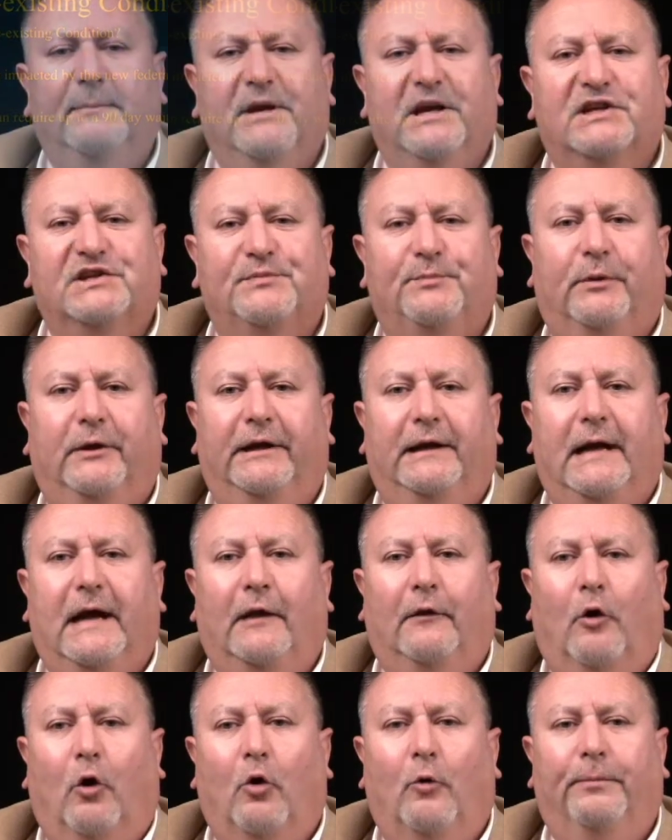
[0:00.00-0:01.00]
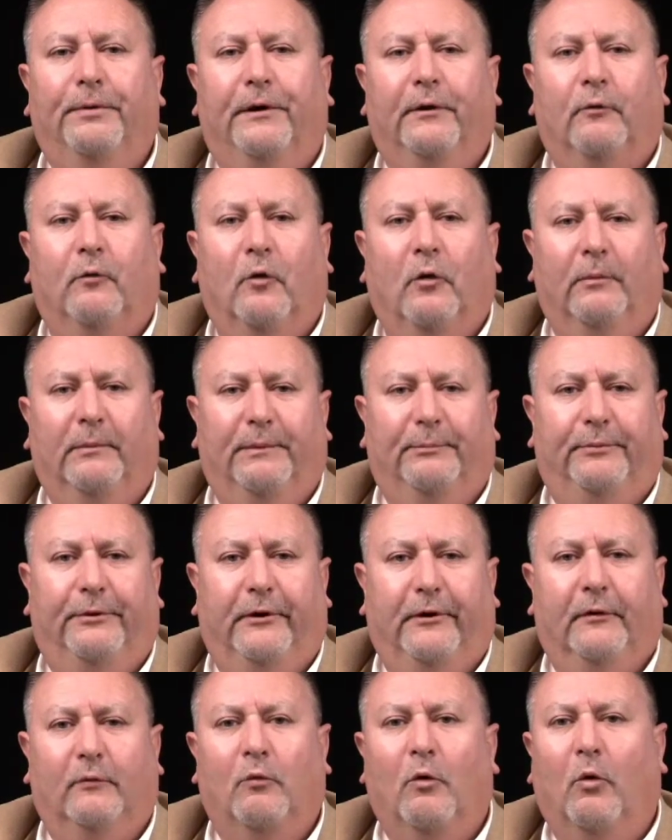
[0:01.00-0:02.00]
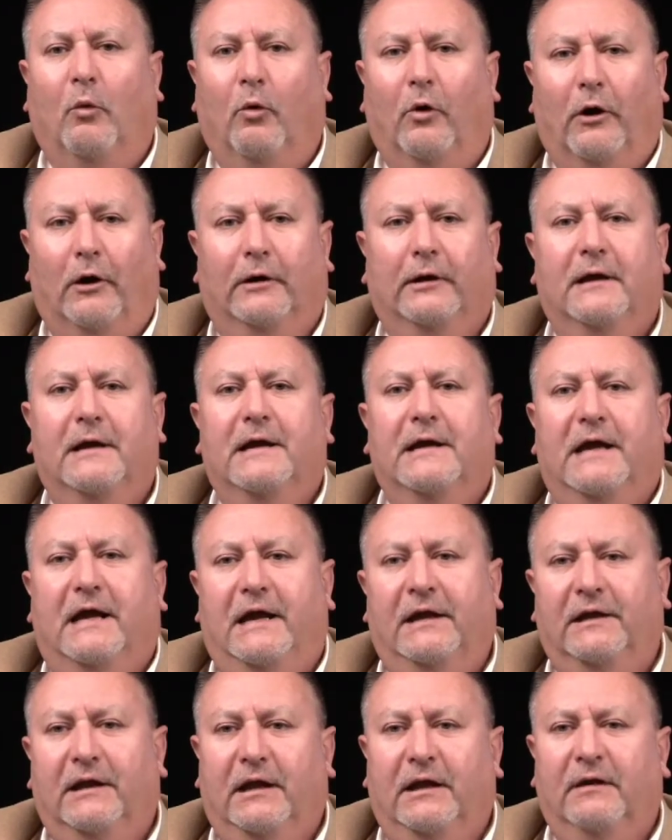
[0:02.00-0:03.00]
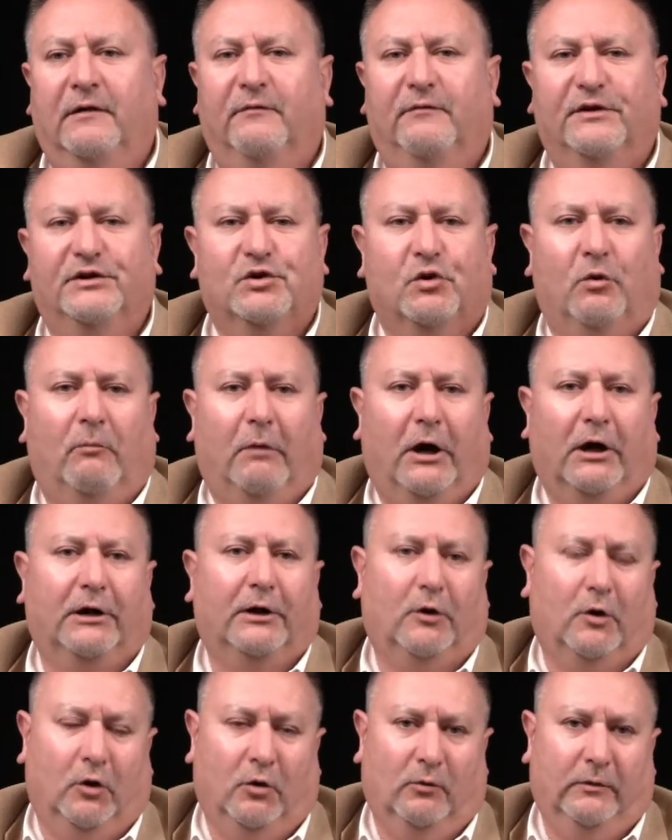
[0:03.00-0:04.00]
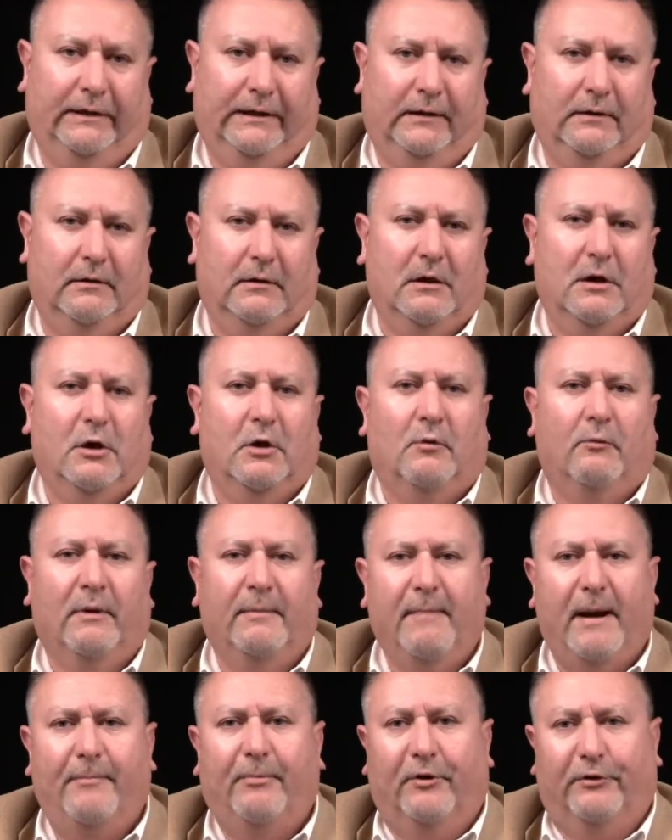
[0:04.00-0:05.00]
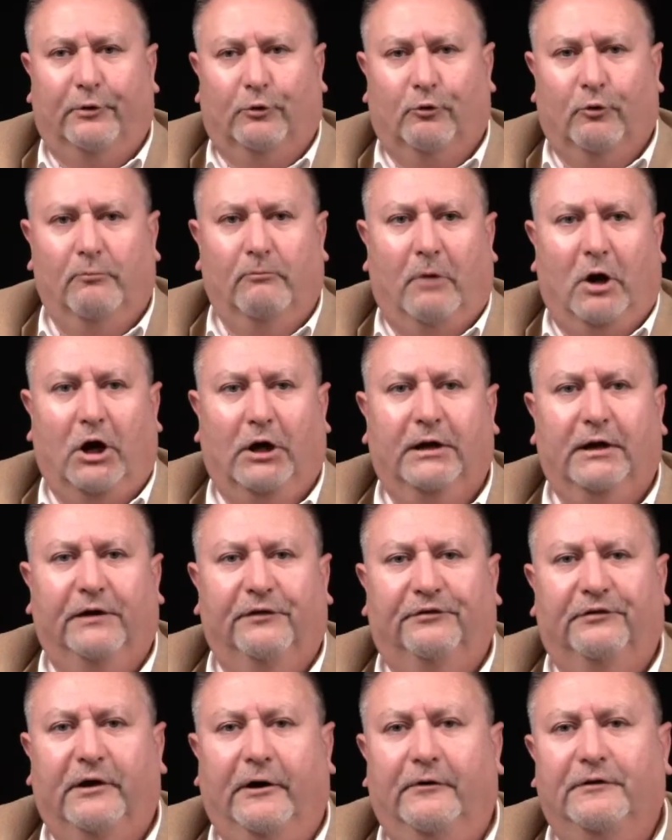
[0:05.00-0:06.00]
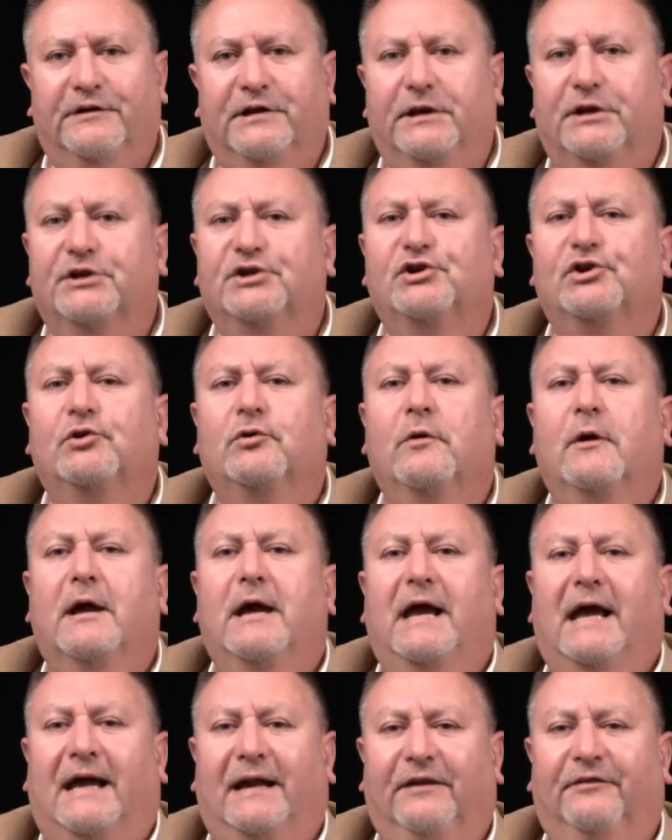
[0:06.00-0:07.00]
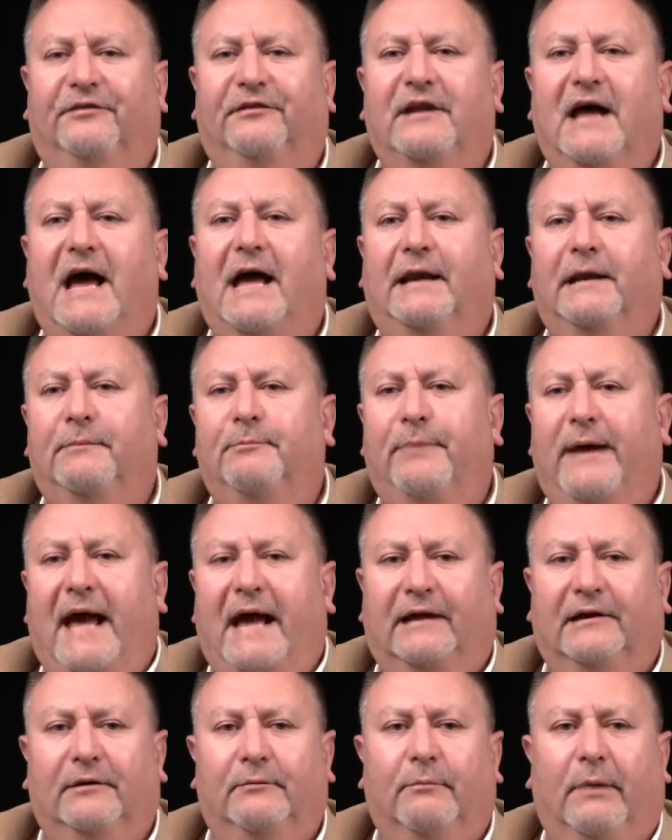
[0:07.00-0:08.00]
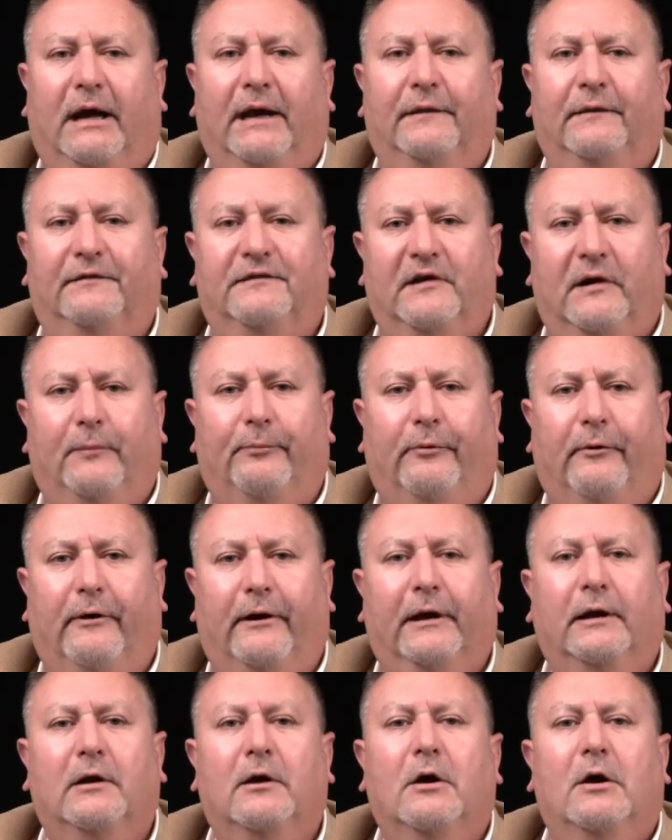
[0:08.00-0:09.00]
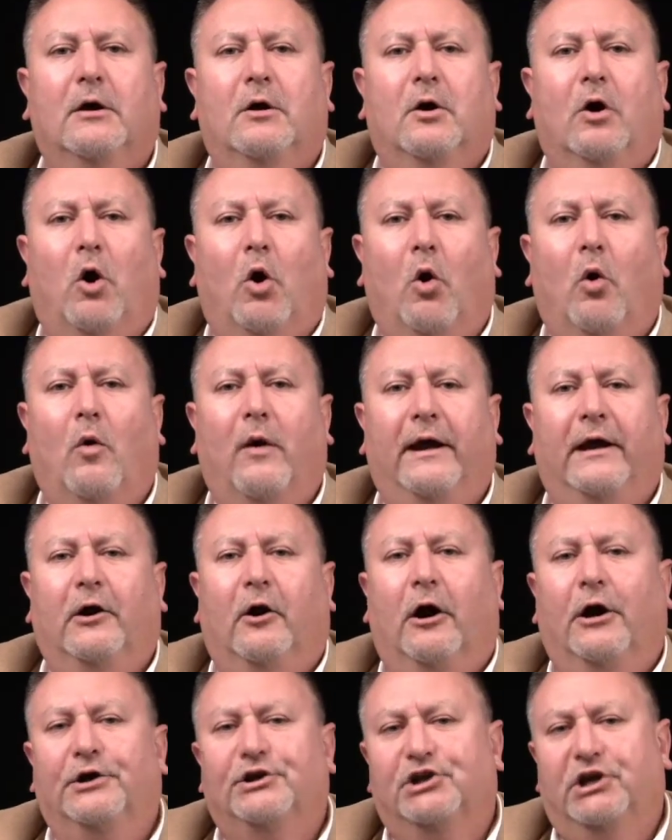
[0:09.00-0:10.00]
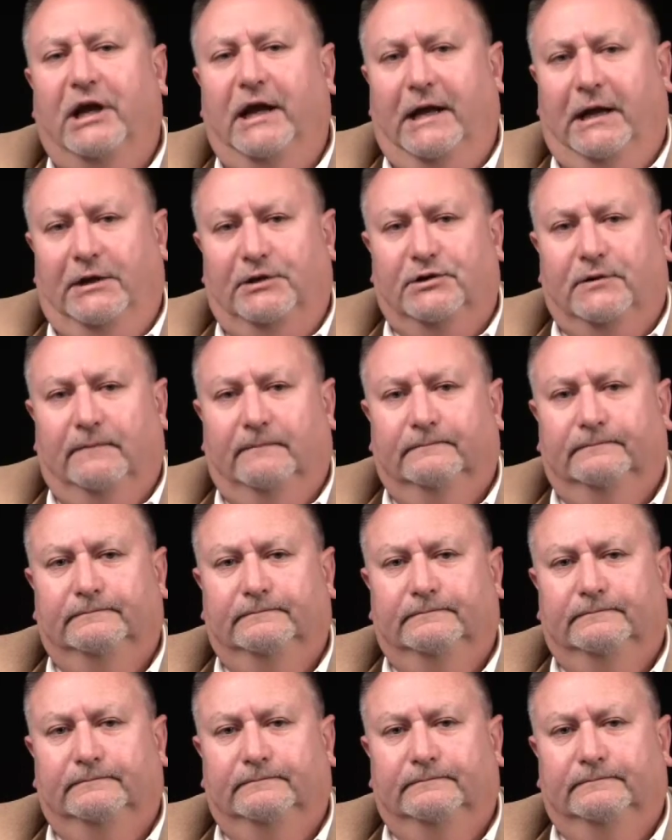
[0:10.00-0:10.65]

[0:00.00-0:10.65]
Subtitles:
me explain how the open enrollment period will work in the individual market only. Remember, the group market is guaranteed issue and is not impacted by the temporary OAR change.